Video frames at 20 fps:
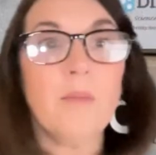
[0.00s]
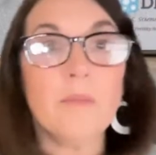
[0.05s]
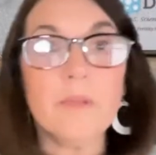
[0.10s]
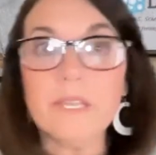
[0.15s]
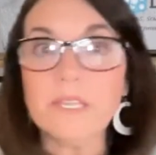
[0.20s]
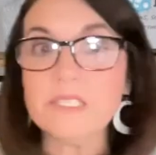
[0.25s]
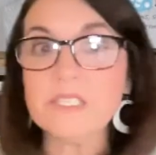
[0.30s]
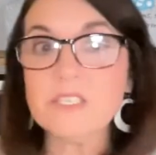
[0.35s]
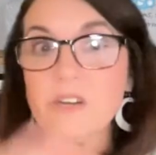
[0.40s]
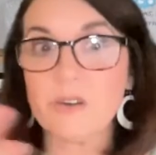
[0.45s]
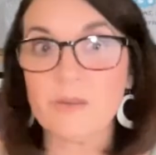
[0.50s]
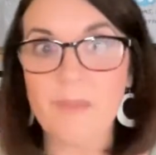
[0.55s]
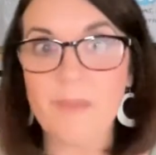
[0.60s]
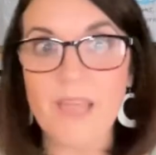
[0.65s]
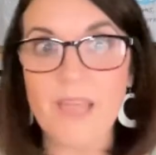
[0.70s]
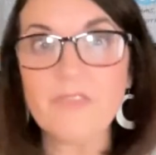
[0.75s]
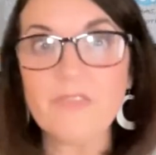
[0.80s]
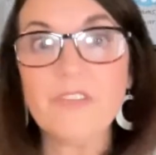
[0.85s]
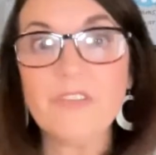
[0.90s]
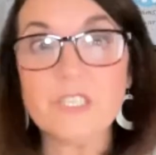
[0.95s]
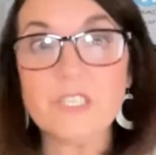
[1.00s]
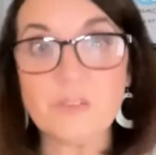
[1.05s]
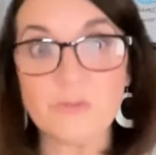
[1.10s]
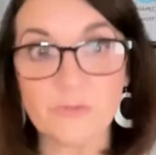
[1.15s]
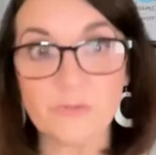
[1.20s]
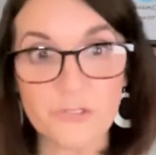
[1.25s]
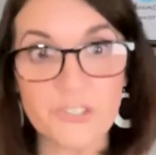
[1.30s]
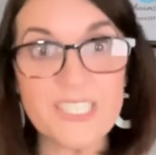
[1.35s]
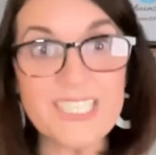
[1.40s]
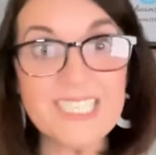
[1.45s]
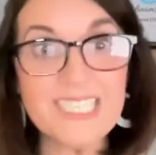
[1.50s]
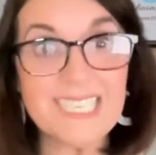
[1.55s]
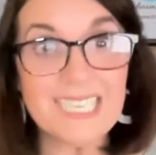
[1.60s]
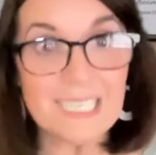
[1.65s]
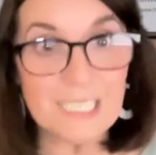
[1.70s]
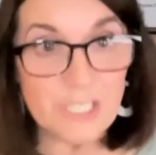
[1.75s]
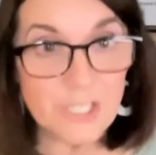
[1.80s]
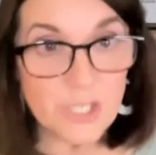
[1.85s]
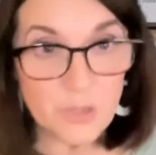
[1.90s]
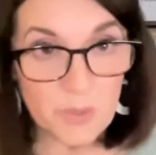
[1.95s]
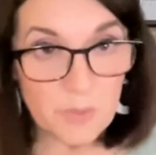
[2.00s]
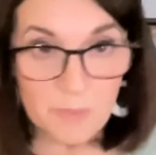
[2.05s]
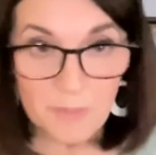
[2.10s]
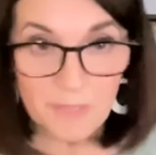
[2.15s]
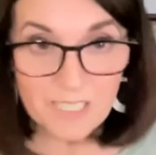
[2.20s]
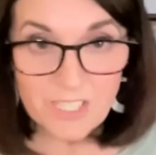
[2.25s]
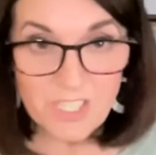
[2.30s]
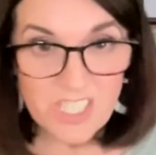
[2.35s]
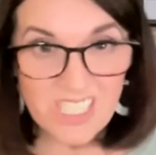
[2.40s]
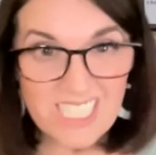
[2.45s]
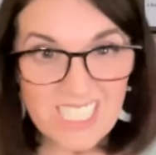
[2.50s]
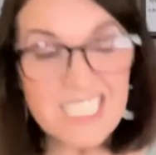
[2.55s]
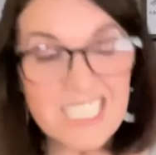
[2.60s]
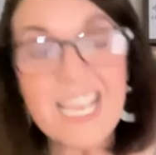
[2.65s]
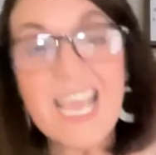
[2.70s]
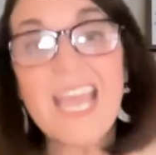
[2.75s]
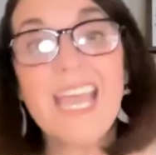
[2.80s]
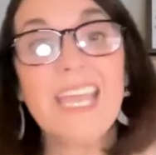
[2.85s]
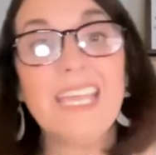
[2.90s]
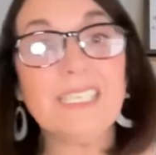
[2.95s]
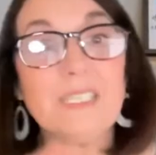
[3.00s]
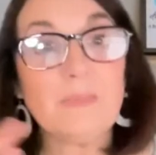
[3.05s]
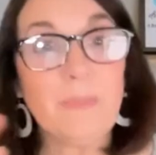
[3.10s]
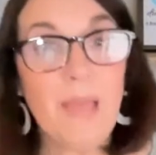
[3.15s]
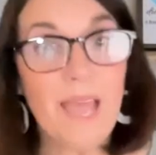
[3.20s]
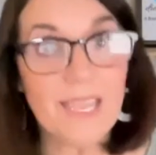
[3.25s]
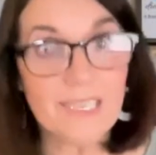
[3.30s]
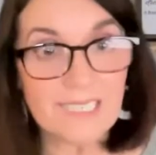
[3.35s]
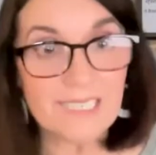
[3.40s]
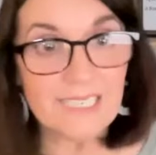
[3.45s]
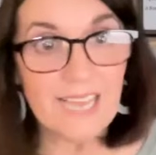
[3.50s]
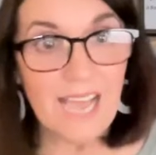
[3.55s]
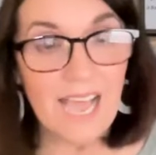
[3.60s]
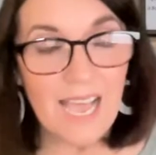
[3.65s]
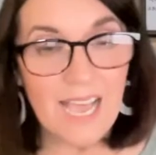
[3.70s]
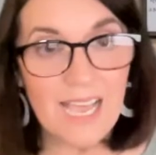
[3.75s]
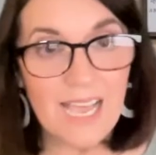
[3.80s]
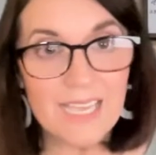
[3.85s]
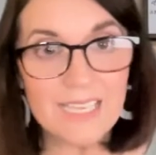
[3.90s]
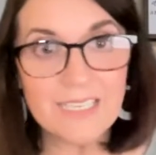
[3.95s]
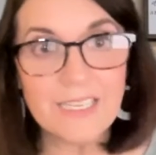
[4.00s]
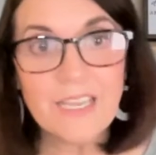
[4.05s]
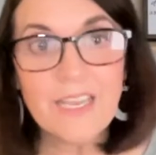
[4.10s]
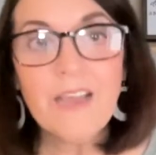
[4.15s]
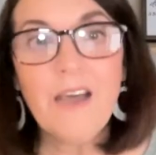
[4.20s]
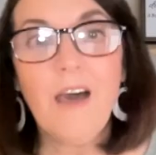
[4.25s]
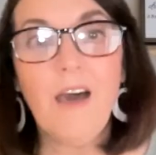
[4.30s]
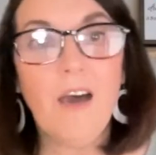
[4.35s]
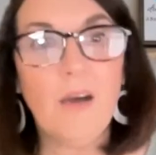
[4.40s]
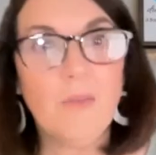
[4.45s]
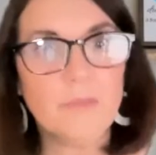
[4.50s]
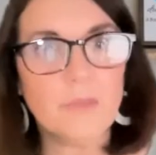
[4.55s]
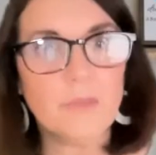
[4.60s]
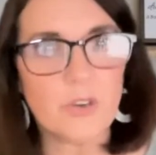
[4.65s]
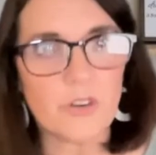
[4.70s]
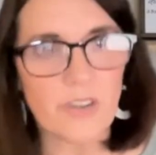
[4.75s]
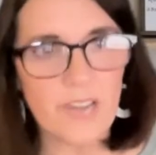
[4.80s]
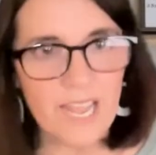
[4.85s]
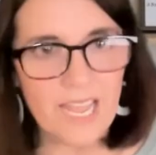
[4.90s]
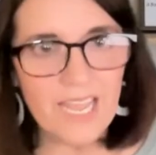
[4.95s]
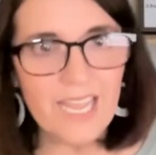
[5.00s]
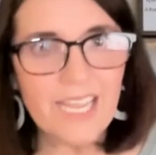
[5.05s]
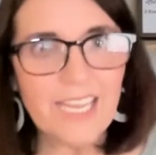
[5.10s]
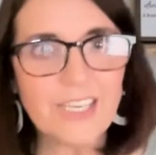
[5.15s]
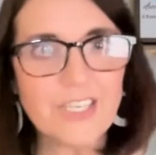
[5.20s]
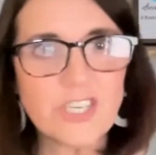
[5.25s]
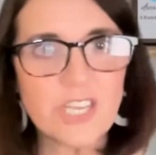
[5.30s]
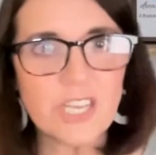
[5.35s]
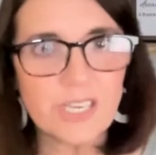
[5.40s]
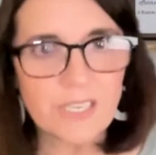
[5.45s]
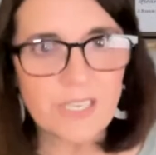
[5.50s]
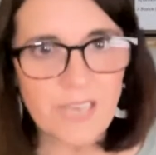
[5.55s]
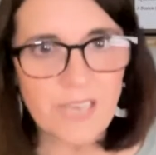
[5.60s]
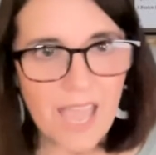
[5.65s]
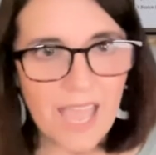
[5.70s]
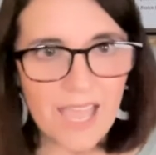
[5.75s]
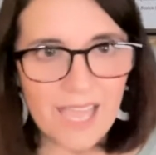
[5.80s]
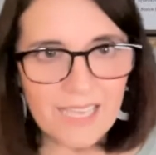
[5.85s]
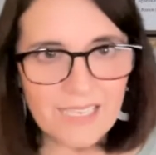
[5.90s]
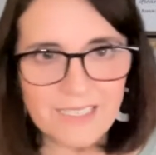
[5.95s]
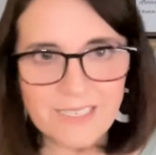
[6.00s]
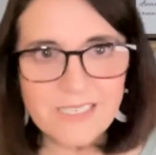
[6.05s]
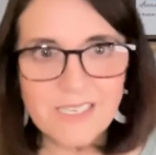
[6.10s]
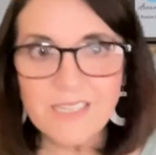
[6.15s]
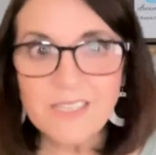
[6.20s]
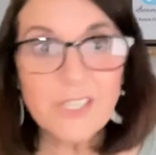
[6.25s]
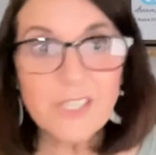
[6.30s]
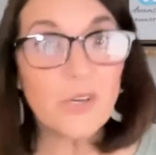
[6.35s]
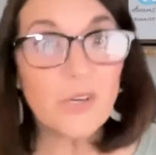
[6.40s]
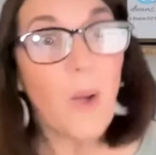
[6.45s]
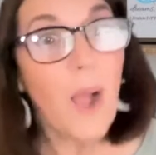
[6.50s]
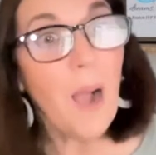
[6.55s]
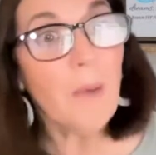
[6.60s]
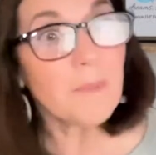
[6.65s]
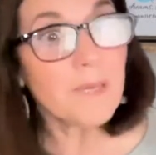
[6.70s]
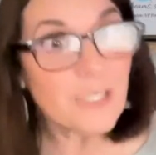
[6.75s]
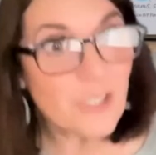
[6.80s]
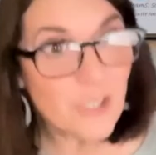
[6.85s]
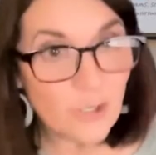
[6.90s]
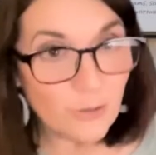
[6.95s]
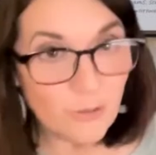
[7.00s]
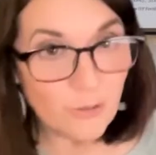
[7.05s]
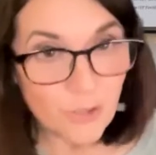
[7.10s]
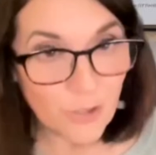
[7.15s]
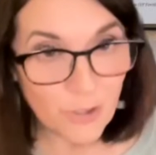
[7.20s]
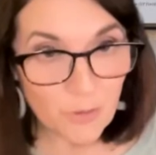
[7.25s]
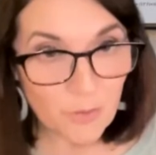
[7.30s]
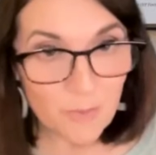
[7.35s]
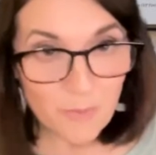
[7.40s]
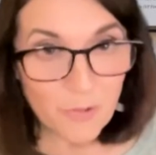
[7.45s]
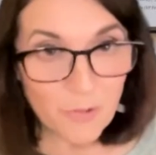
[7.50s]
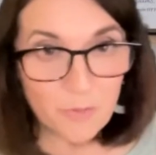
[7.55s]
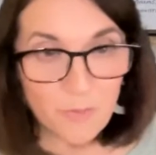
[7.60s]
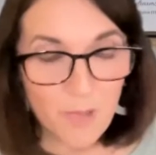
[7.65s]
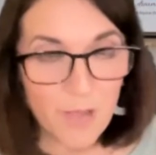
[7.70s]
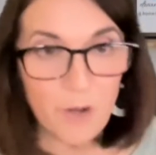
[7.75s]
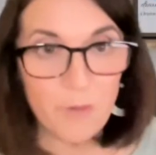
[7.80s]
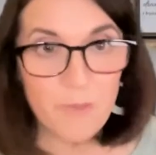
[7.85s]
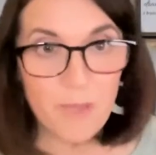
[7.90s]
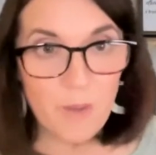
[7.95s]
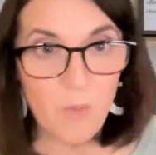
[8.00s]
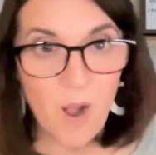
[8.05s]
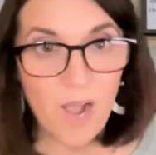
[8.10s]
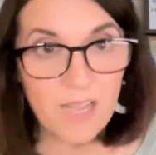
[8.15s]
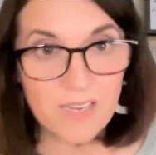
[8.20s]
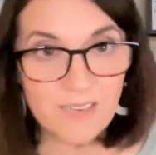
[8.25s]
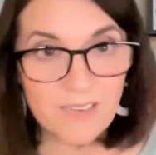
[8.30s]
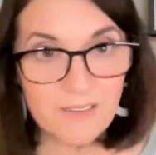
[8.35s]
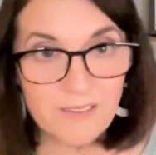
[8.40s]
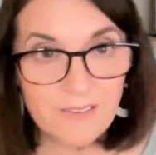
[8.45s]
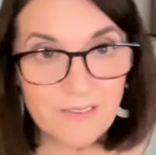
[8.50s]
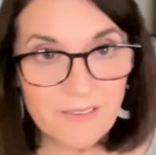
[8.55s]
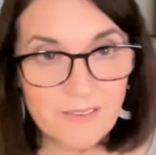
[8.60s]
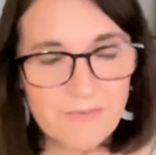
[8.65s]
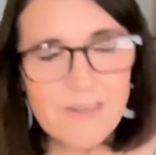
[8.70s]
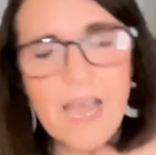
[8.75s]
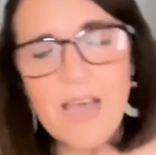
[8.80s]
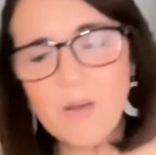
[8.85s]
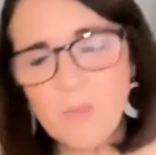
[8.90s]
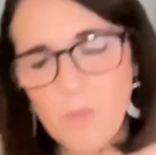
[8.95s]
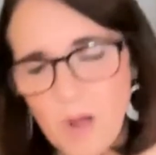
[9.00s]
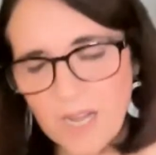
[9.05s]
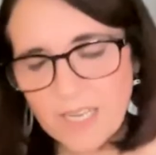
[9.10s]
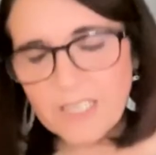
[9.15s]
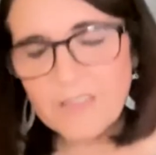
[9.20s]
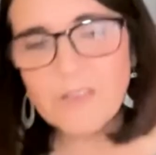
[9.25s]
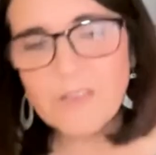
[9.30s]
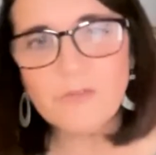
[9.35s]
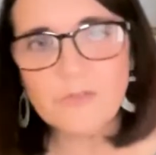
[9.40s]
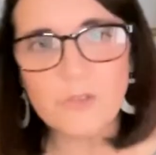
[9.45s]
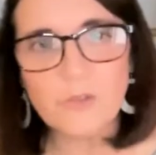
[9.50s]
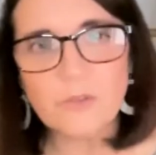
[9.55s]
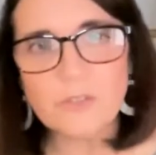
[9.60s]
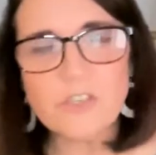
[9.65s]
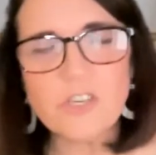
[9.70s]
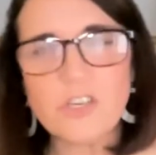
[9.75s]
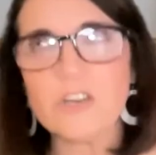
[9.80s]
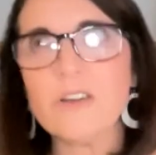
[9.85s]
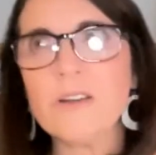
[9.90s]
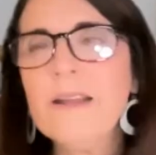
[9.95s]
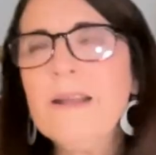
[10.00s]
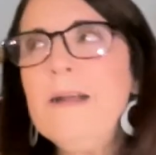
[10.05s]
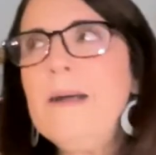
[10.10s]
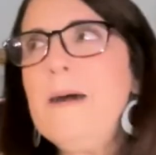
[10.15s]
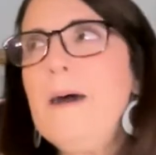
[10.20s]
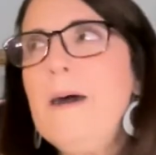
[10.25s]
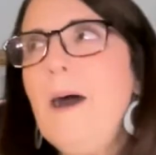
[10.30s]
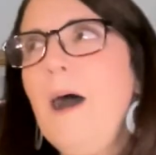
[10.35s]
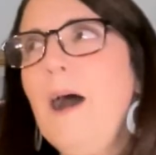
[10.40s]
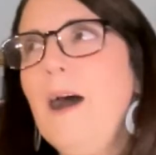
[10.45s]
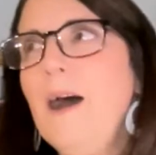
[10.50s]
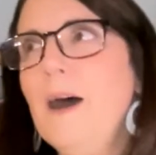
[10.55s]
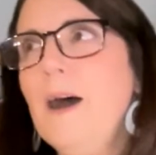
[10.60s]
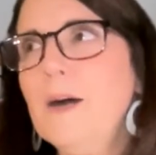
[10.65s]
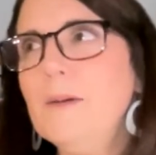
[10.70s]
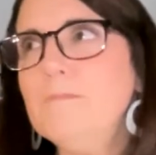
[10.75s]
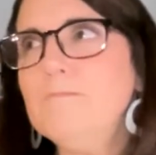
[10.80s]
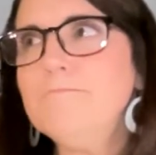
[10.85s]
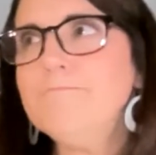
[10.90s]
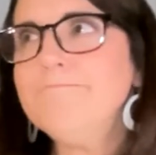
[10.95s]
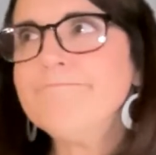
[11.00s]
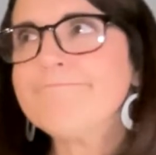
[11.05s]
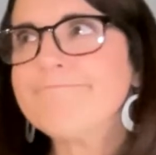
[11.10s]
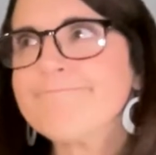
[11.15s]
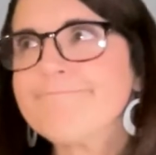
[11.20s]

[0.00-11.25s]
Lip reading: Is there a benefit to freezing and doing PGTA depending on your age and how many children you may or may not want in the future? Trying